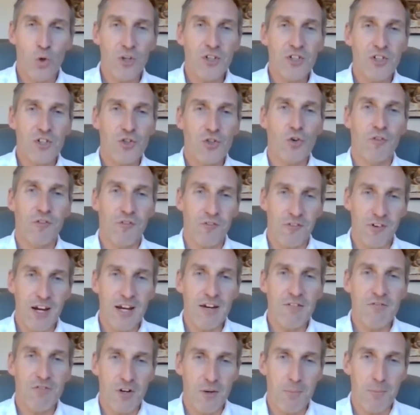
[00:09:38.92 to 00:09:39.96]
which is your
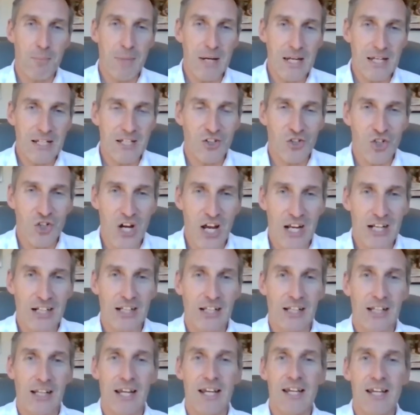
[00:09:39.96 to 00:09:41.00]
favorite media
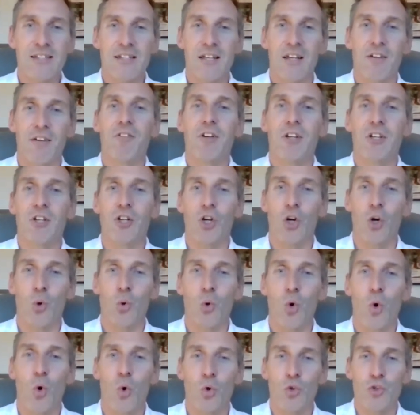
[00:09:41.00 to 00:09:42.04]
channel? Is it
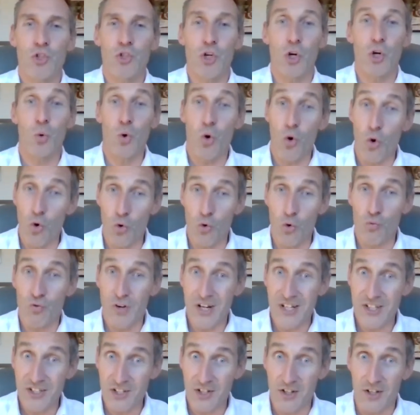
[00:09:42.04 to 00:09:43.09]
video, audio, or
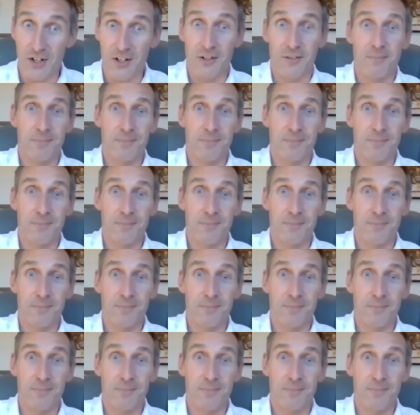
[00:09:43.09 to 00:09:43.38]
written?